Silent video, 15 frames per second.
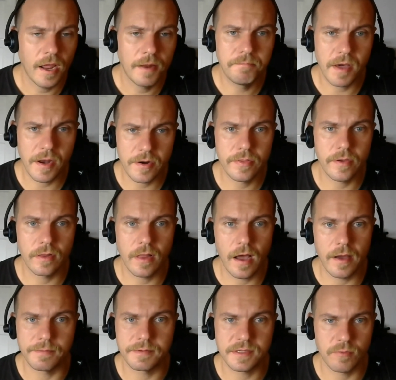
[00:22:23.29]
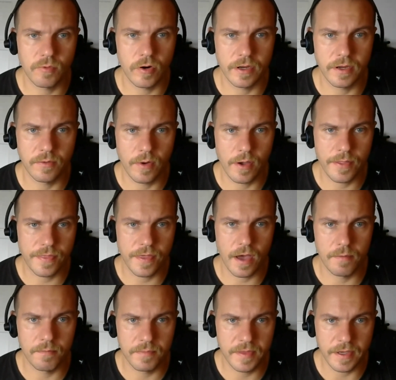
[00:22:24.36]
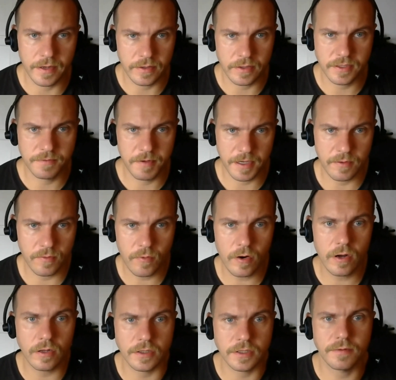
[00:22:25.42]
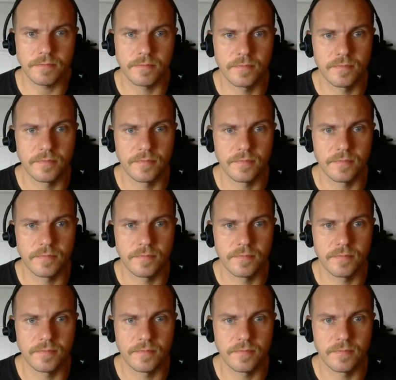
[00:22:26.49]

and better their lives working with the English speaking world.